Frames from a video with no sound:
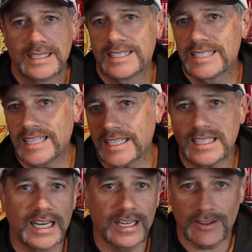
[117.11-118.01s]

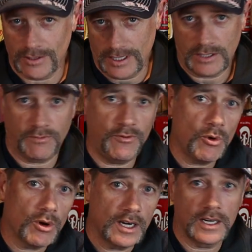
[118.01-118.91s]
6 on another list,
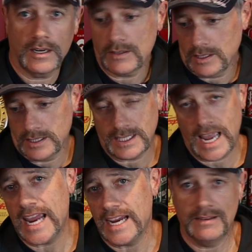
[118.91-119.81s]
4 on another list,
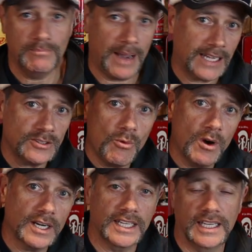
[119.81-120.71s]
8, back to
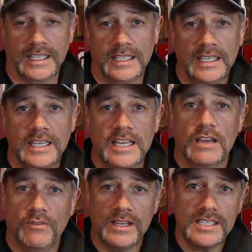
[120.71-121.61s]
1 again.
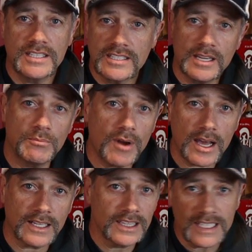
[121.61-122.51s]
If I see the same product